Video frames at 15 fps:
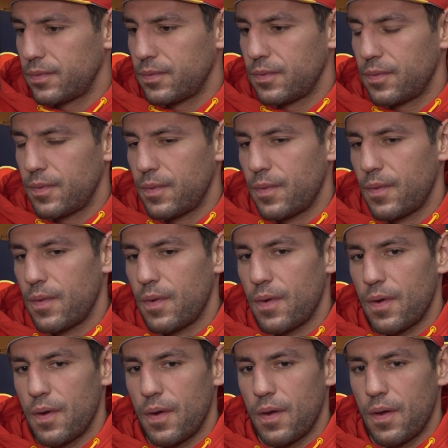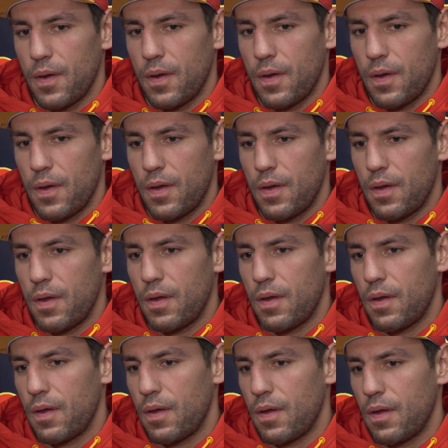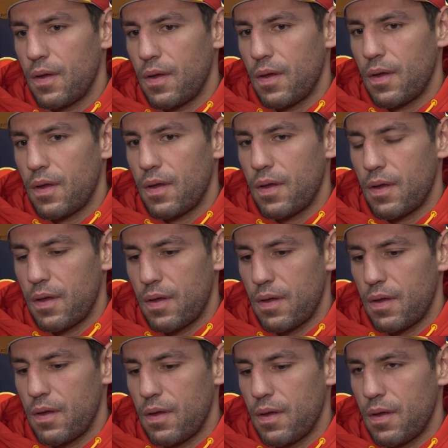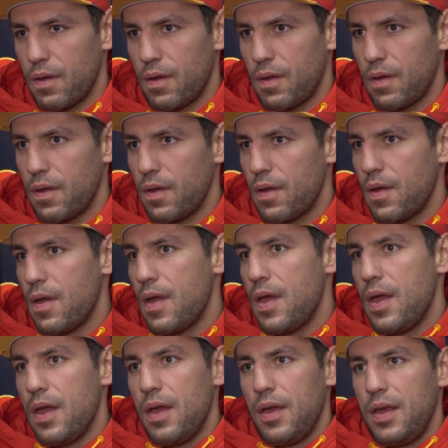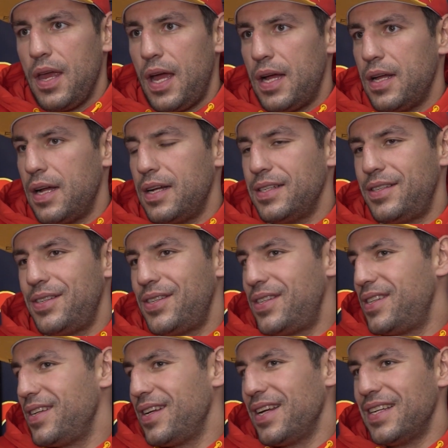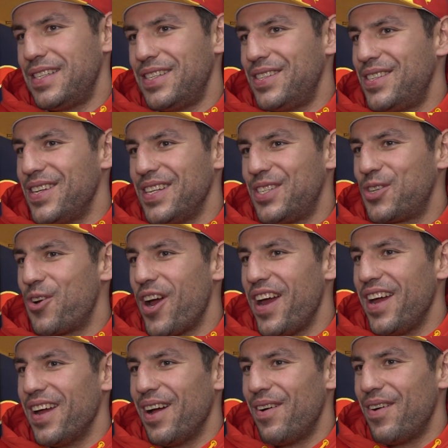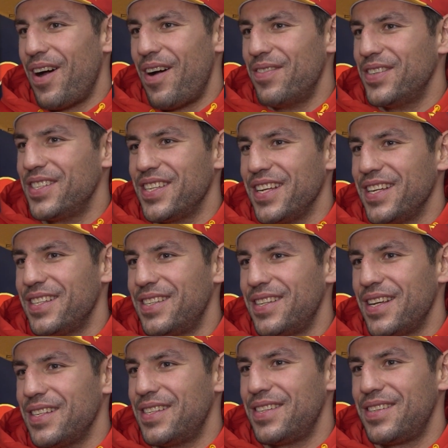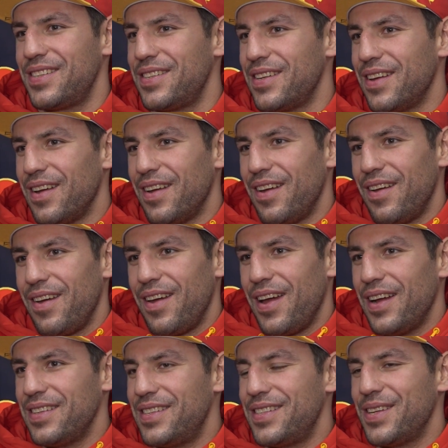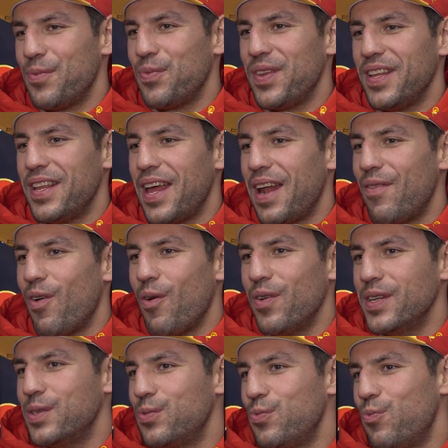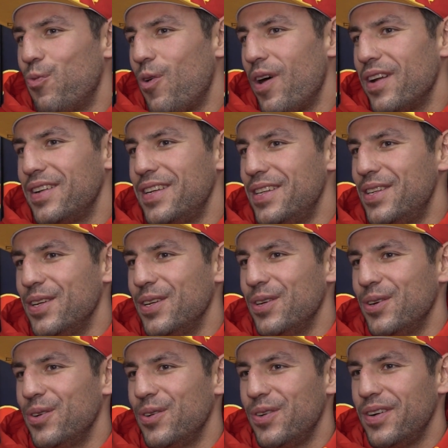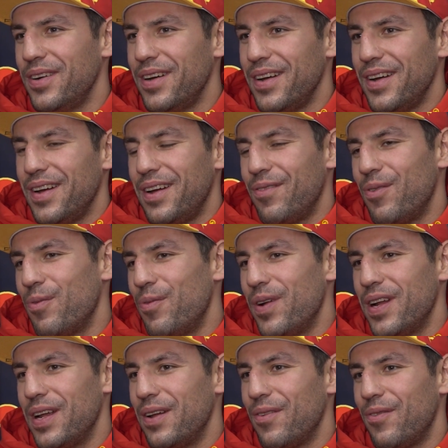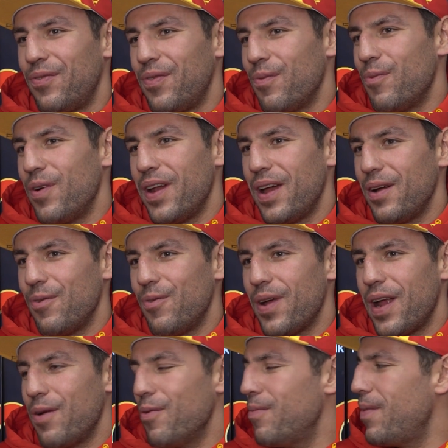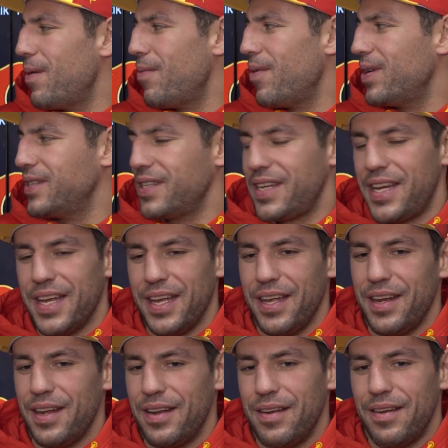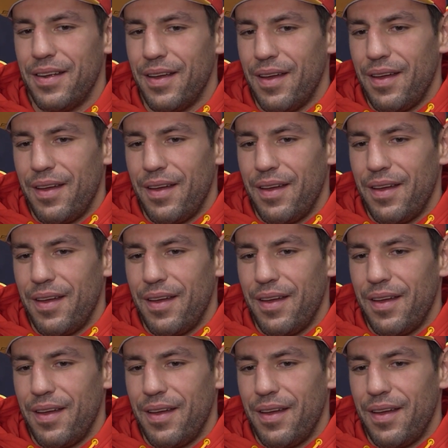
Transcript: still be playing kind of a regular role and, and still be doing this? Yeah, uh, it's it's it's great. Obviously, it's it's it's something that I've always wanted to do from when I from when I what I remember as a kid, and